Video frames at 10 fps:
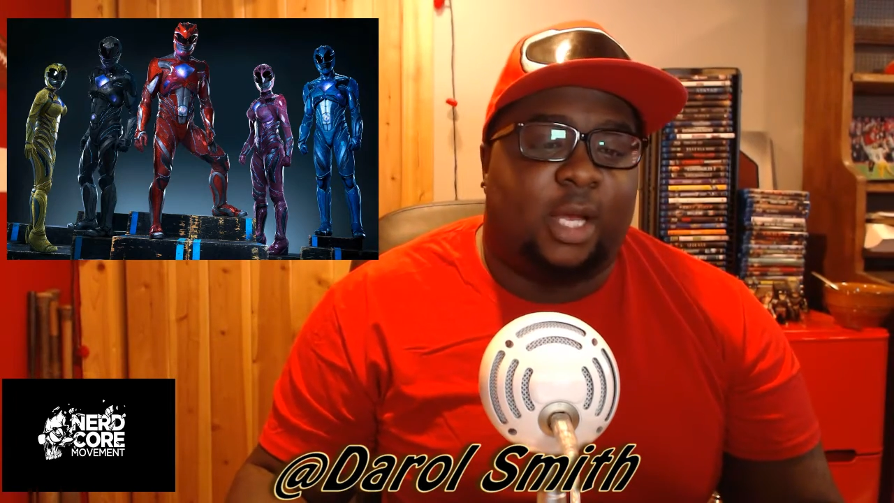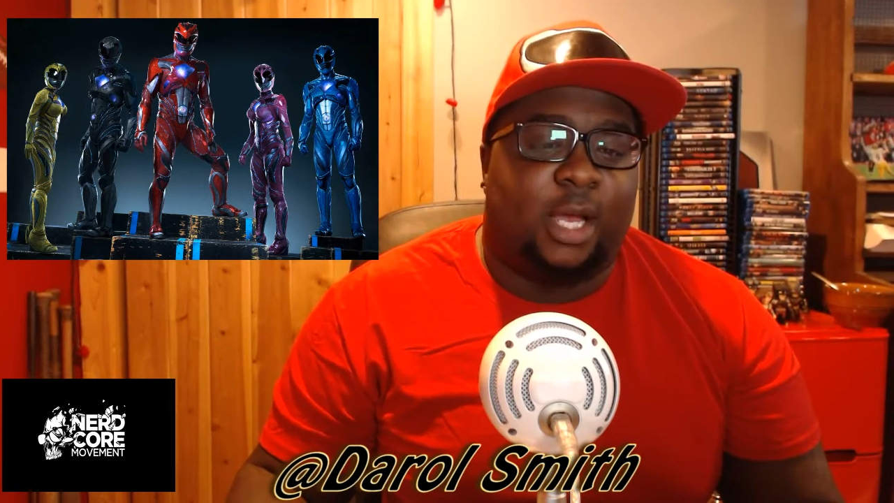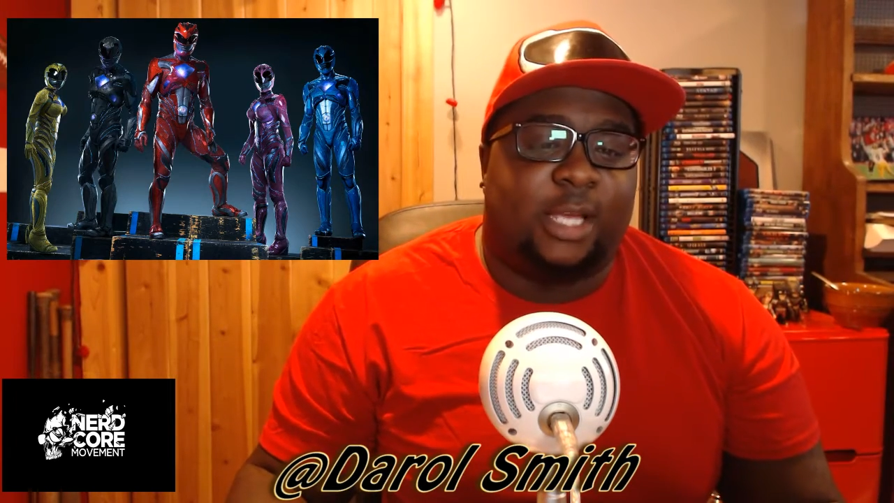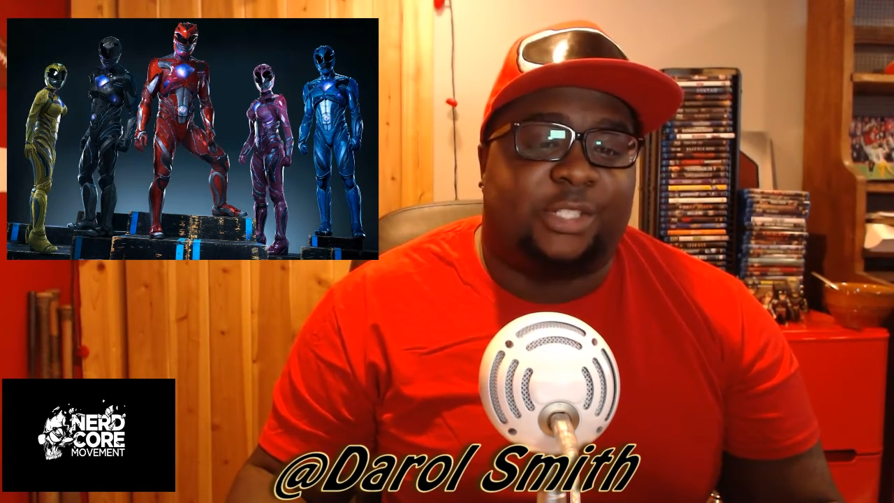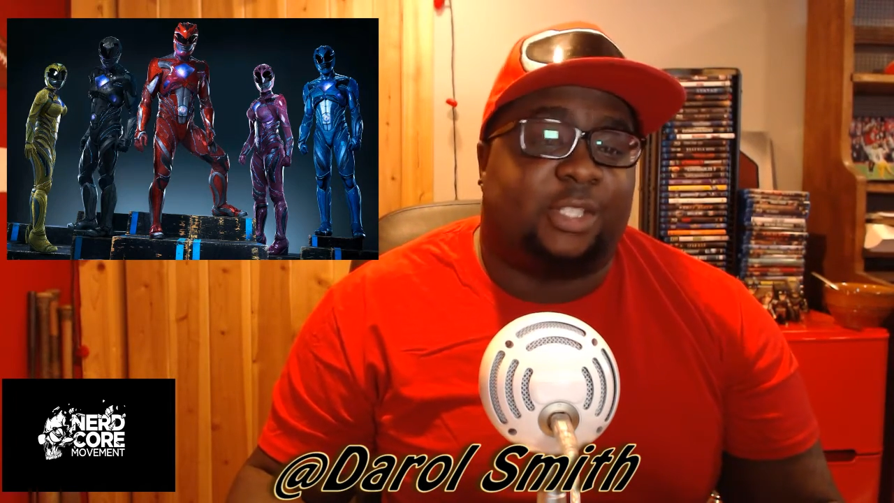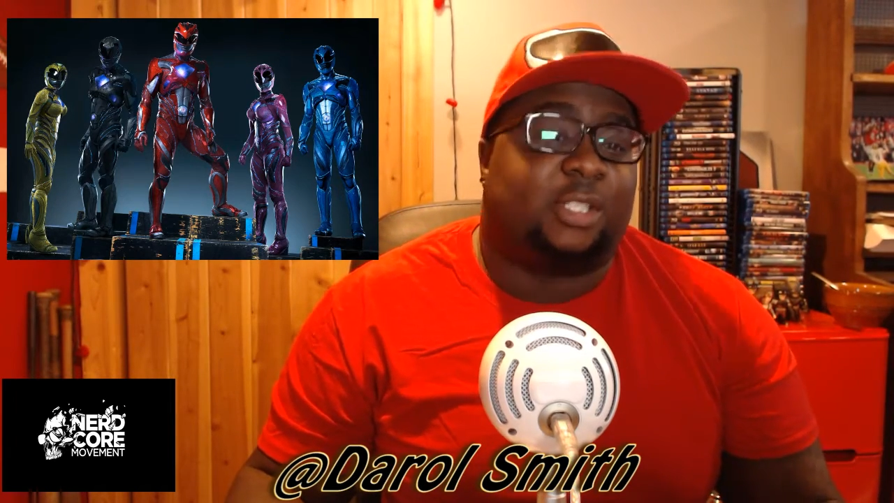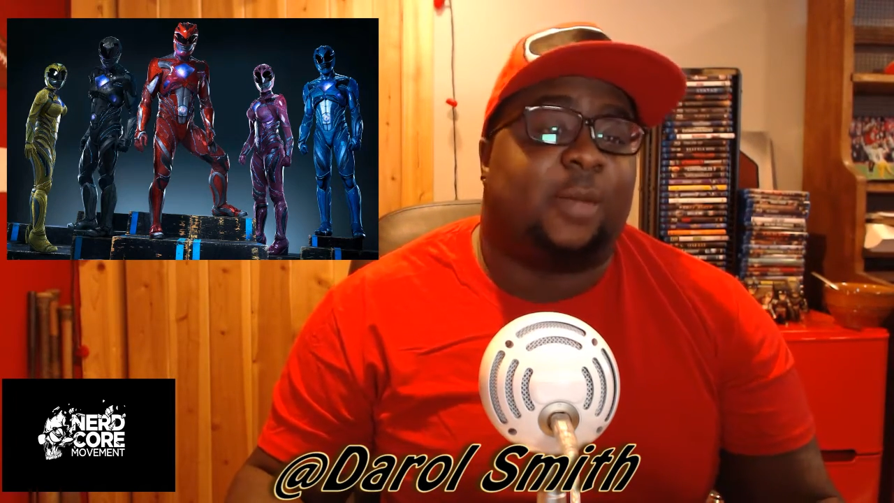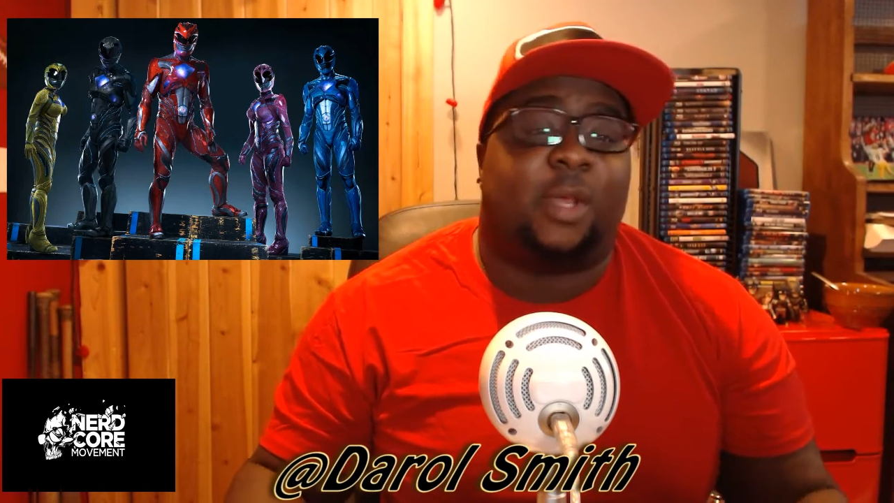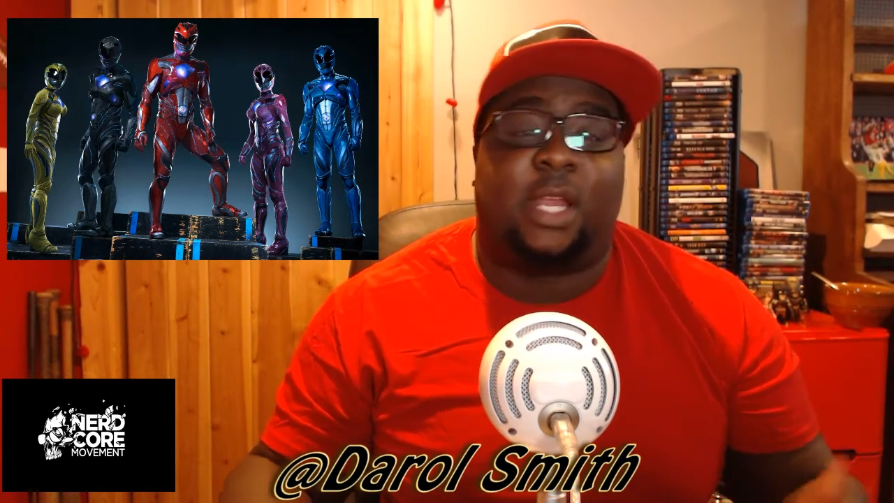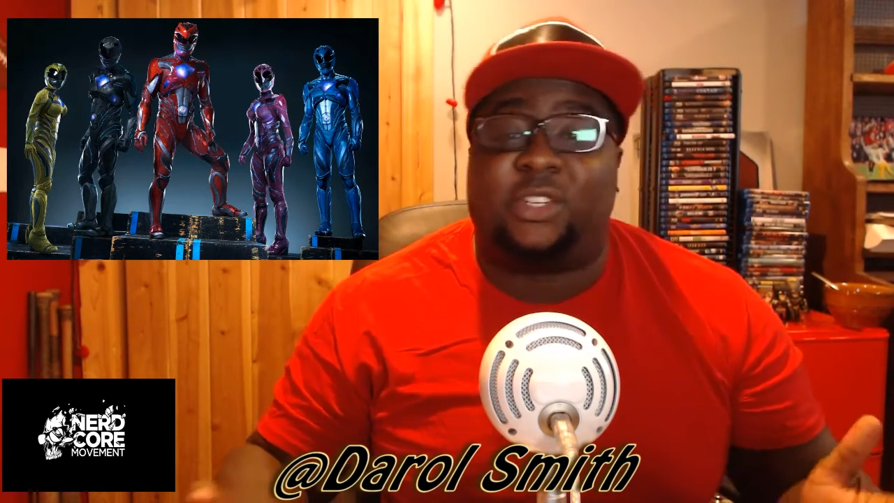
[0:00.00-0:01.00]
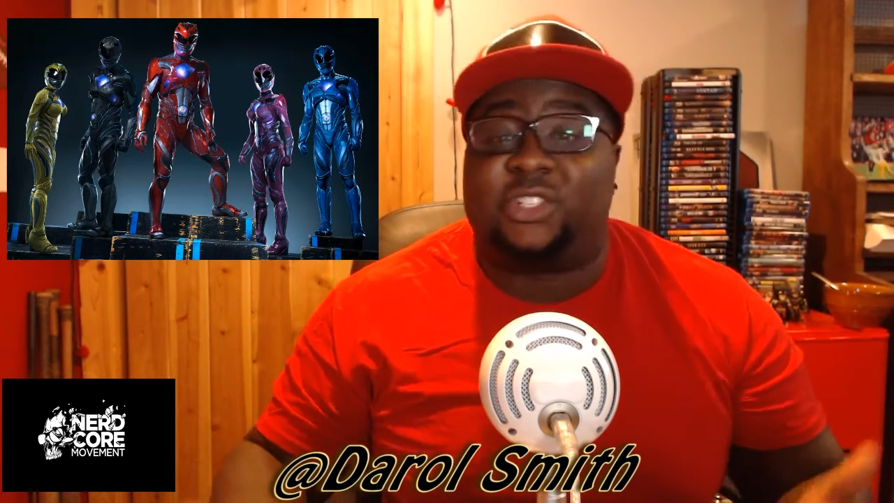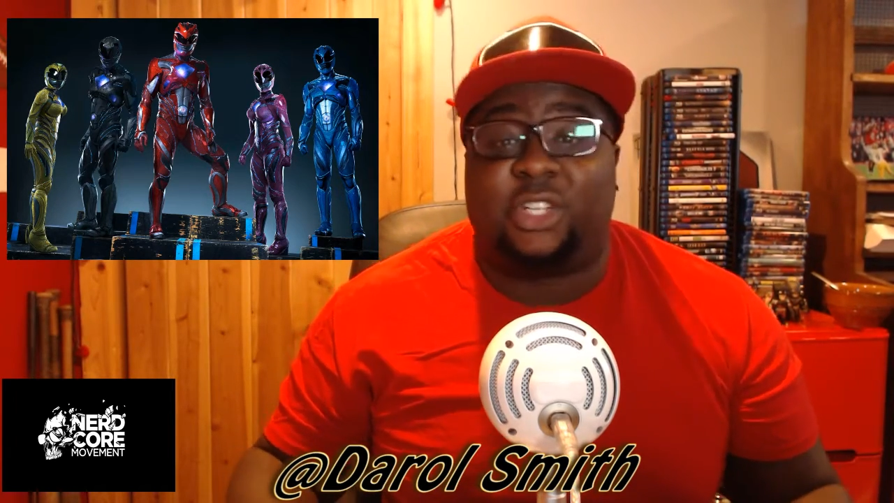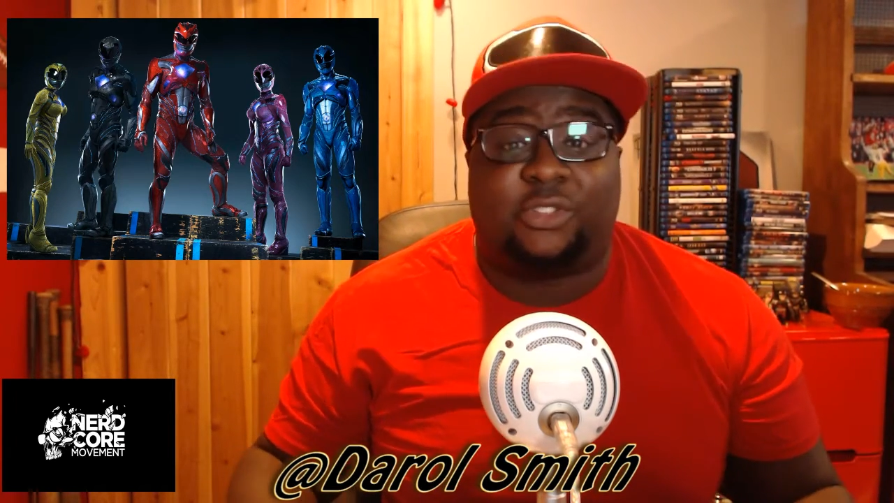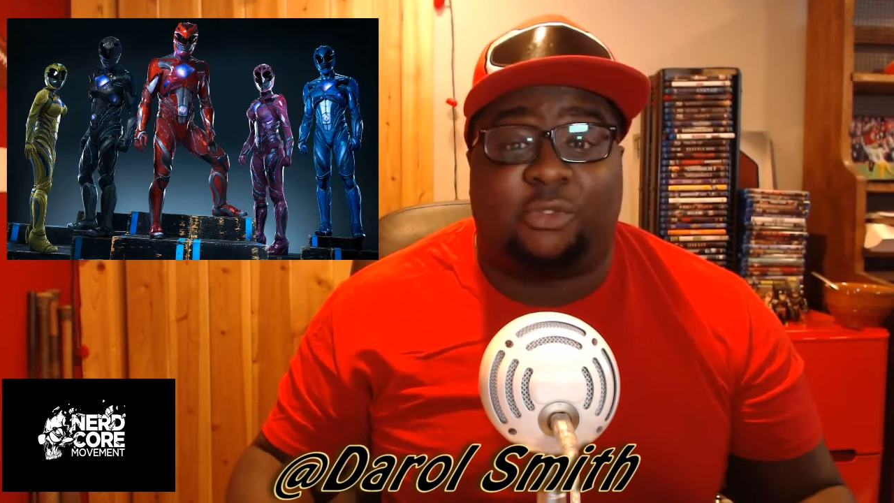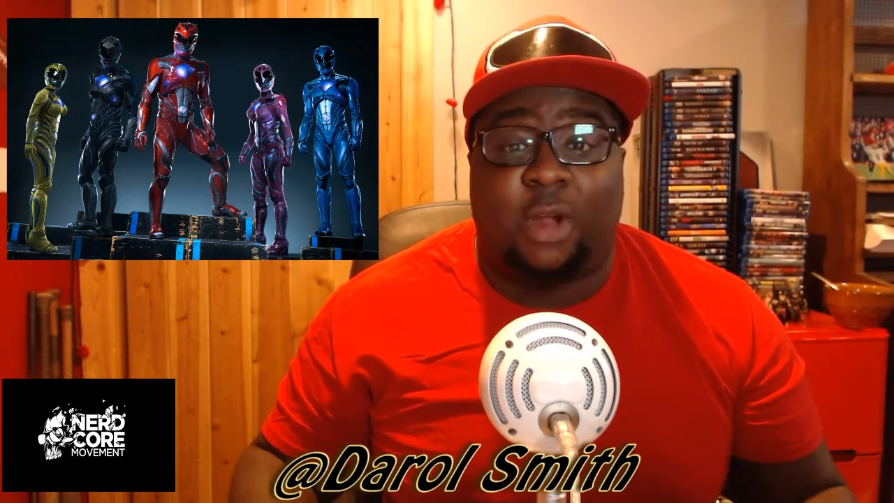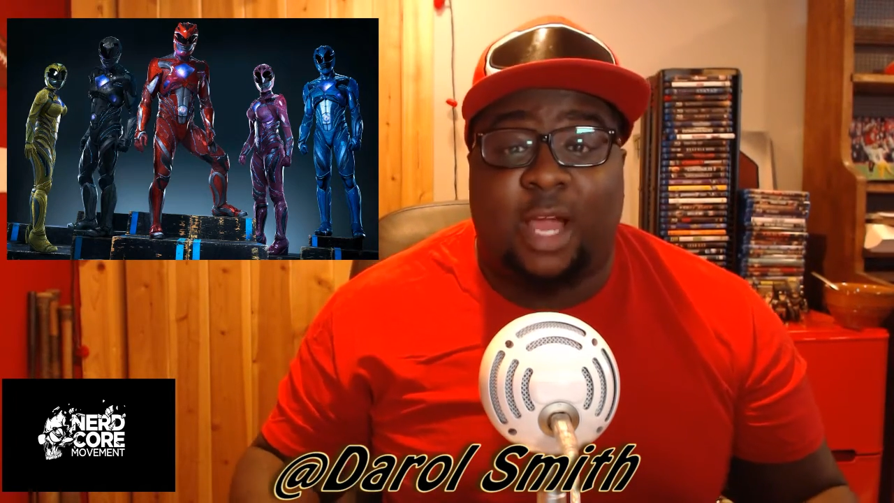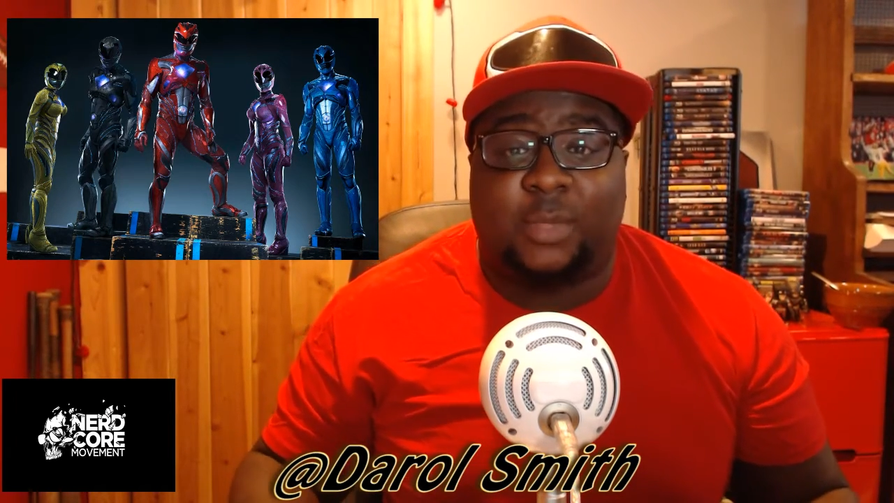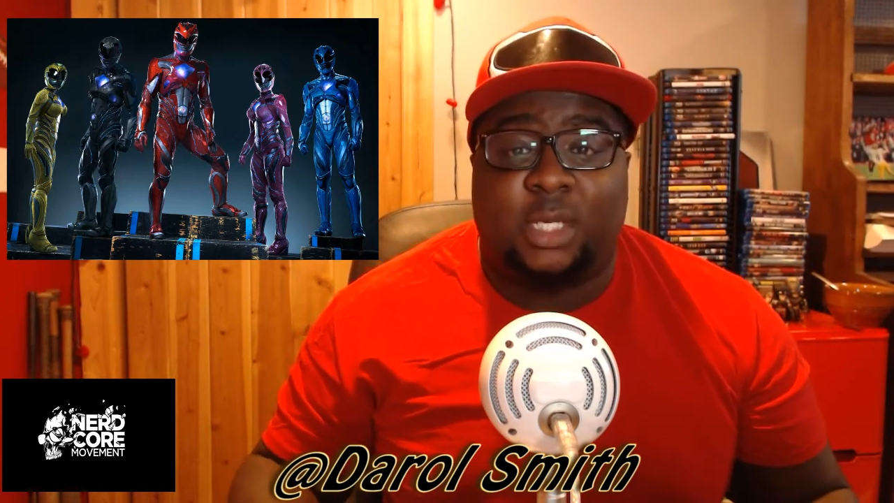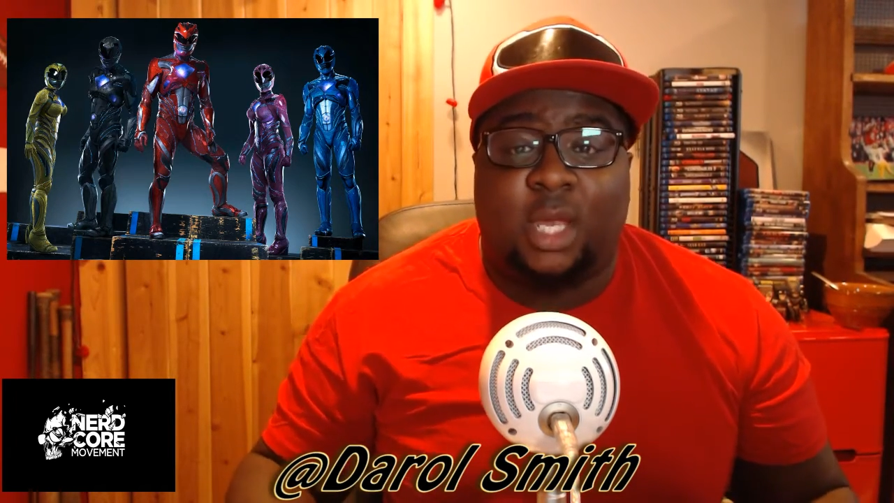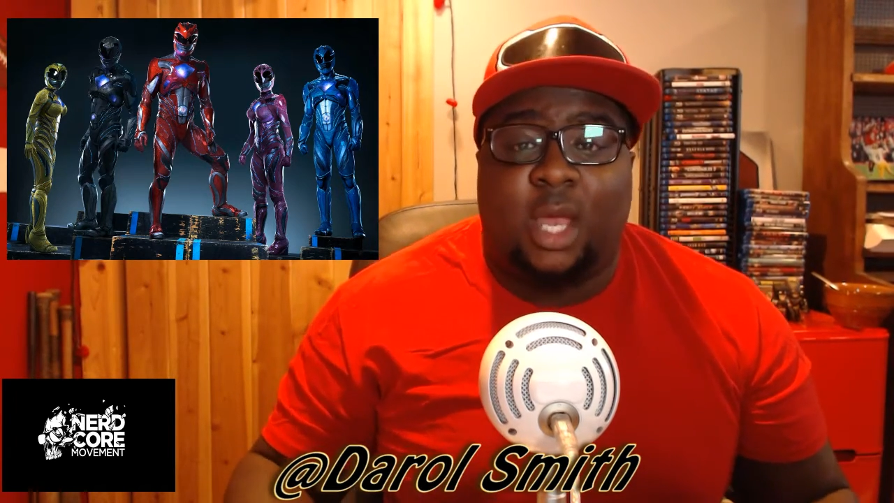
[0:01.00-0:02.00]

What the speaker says: It's just something that's just dropped.